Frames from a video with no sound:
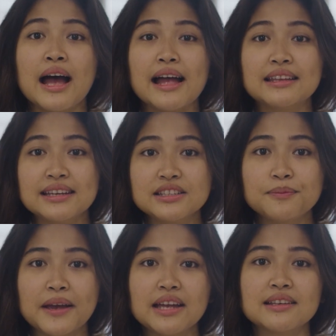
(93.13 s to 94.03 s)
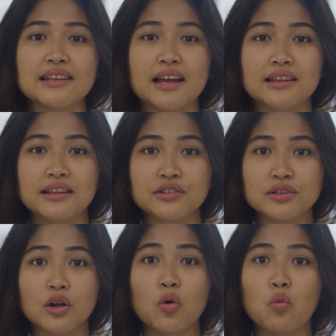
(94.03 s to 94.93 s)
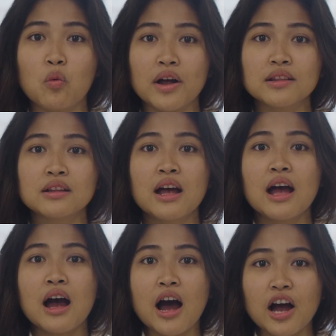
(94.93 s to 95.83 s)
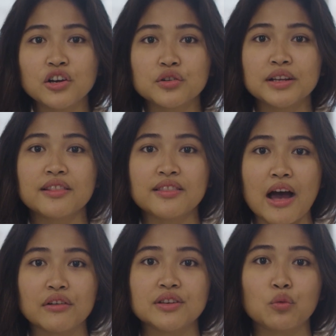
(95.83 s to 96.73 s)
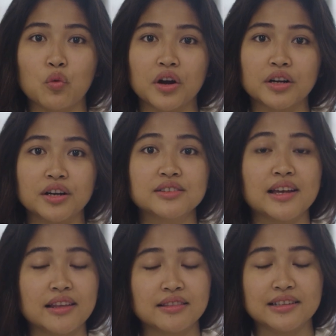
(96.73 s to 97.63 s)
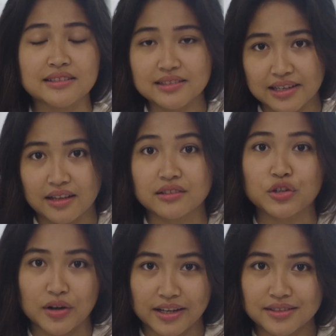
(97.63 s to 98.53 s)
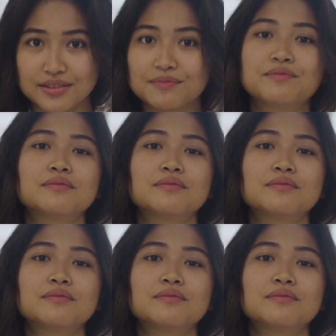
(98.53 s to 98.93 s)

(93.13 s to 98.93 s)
anticipates an additional 100,000 workers in these skilled trades.